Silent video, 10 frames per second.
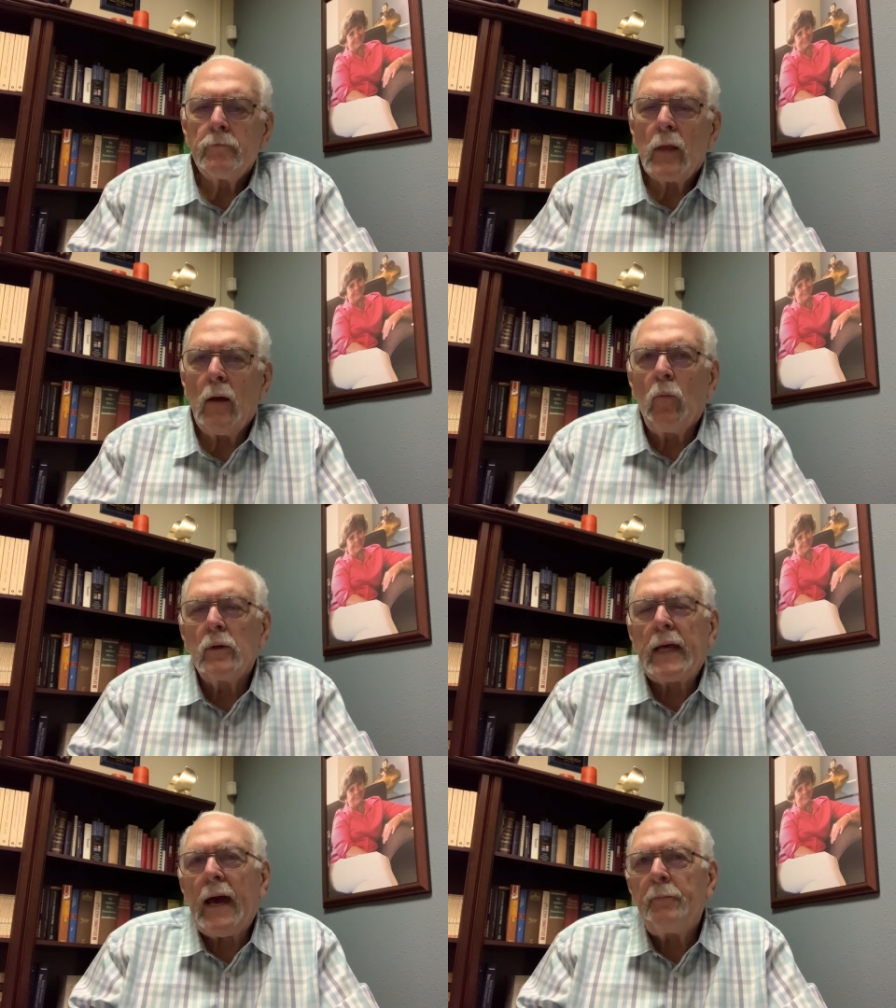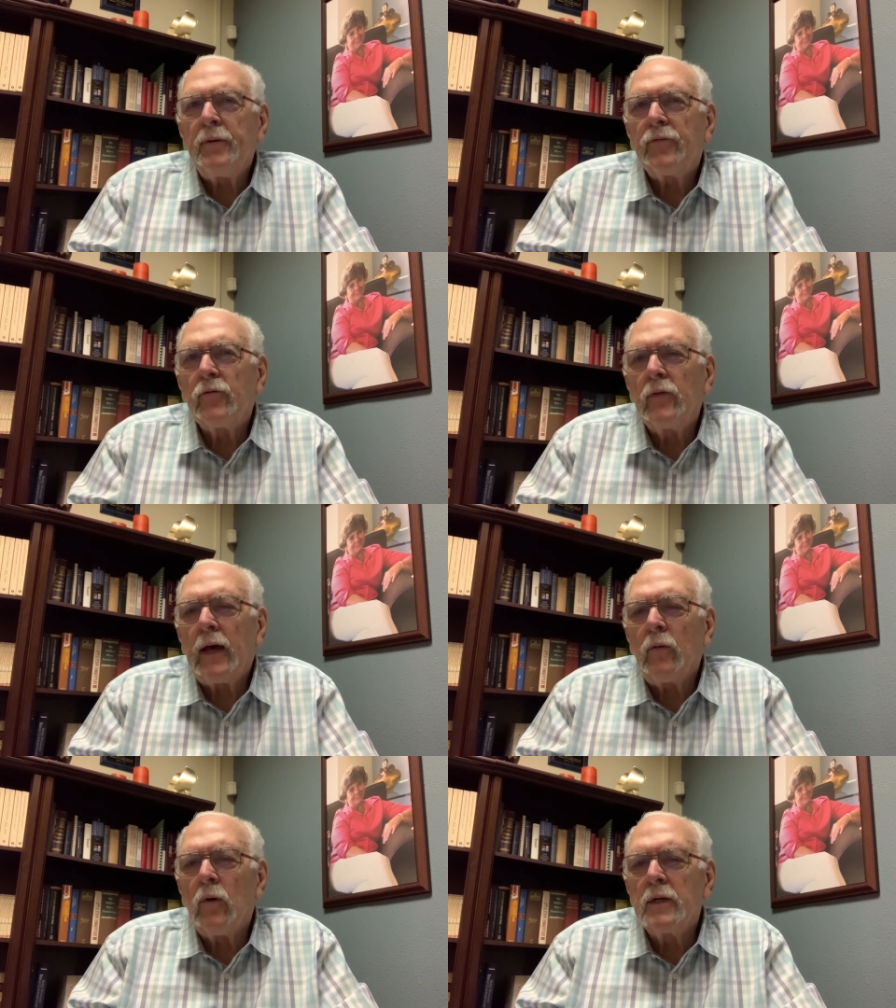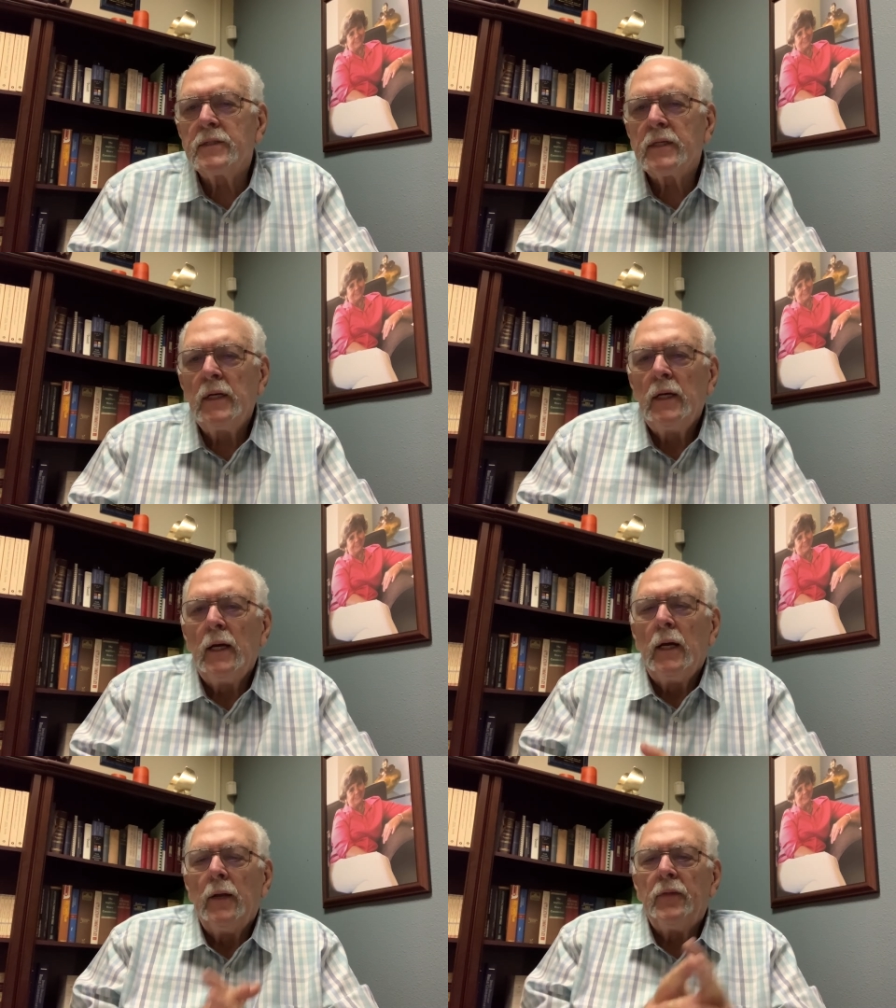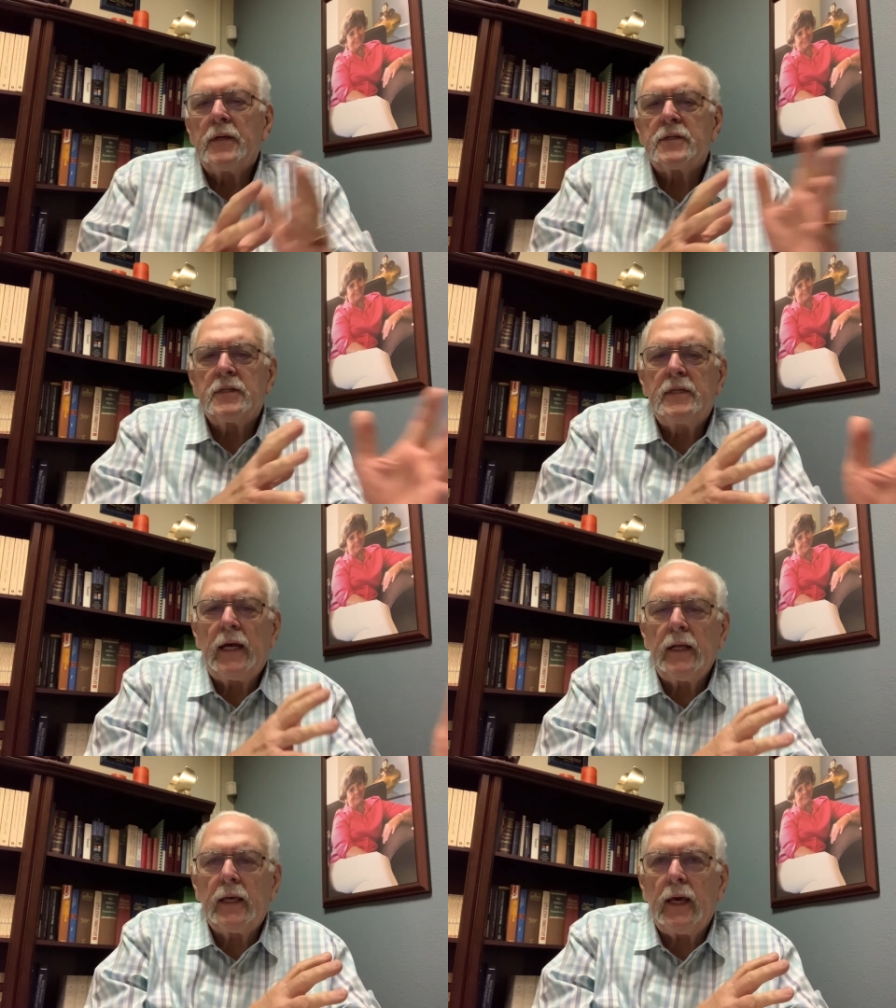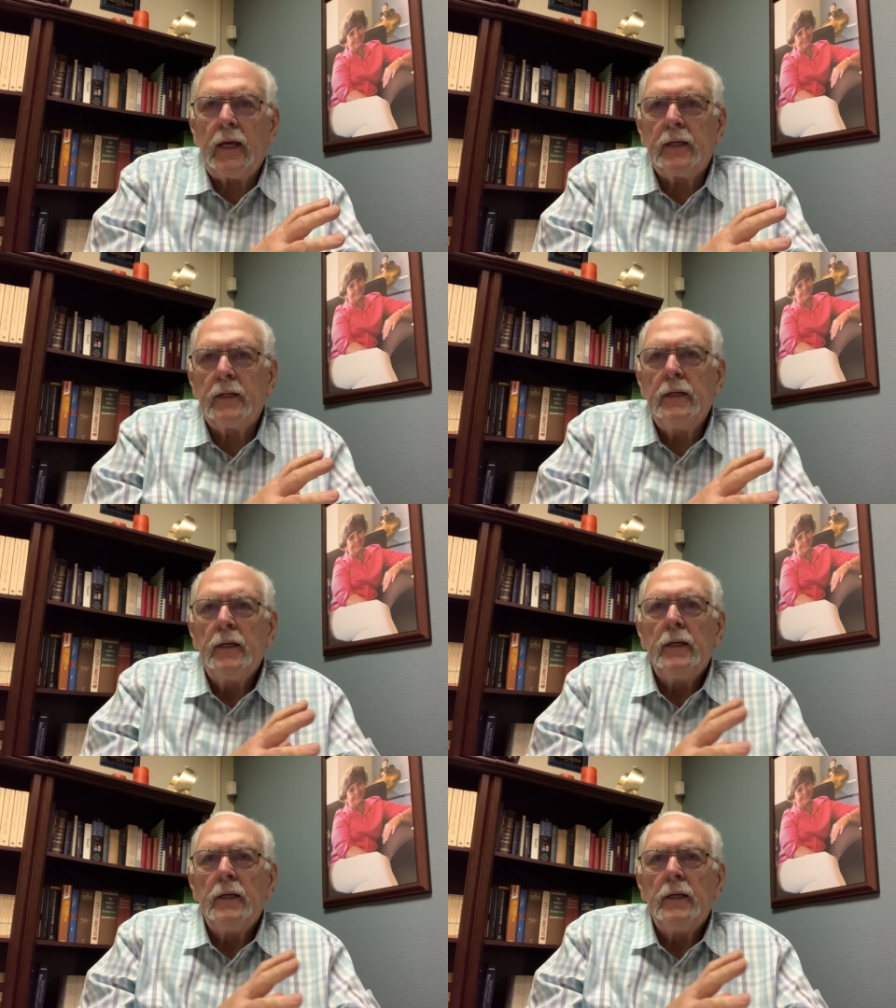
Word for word: And what happened through that was this dedicated,